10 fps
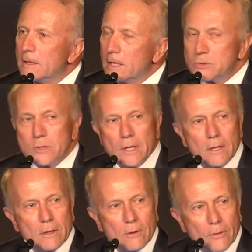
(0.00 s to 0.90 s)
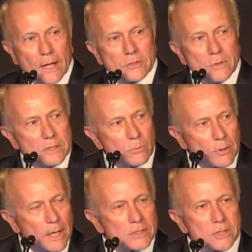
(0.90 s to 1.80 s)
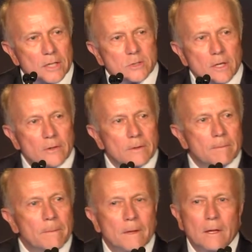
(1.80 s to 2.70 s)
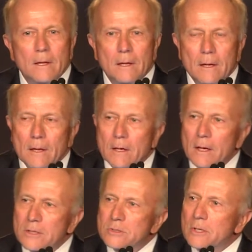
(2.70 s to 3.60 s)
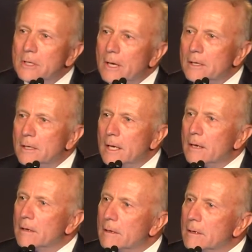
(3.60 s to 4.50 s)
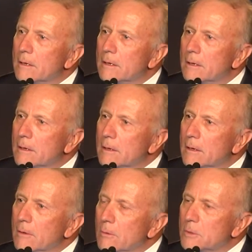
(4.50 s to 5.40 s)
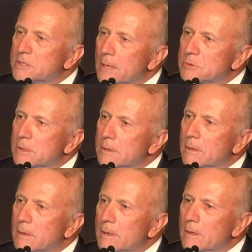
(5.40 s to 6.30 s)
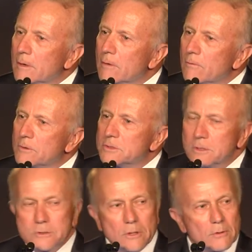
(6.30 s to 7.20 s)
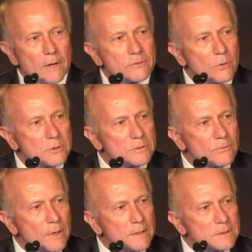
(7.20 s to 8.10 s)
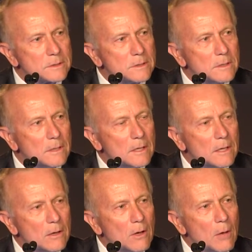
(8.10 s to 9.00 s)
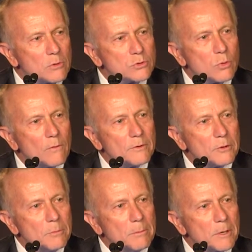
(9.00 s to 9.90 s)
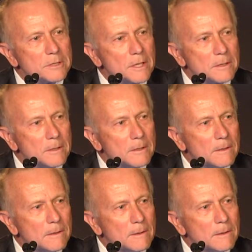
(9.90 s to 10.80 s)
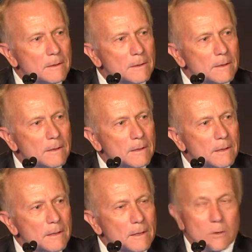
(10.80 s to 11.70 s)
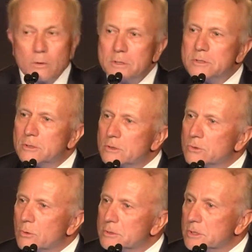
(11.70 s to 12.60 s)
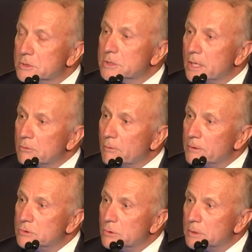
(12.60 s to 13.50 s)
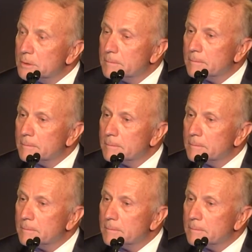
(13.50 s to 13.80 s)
Yesterday, or the last two days, we were in Oshkosh together. On Sunday night, he had a reception for Cirrus aircraft owners and friends. Almost 1,200 people attended, including Cirrus owners such as Ken Griffey Jr.,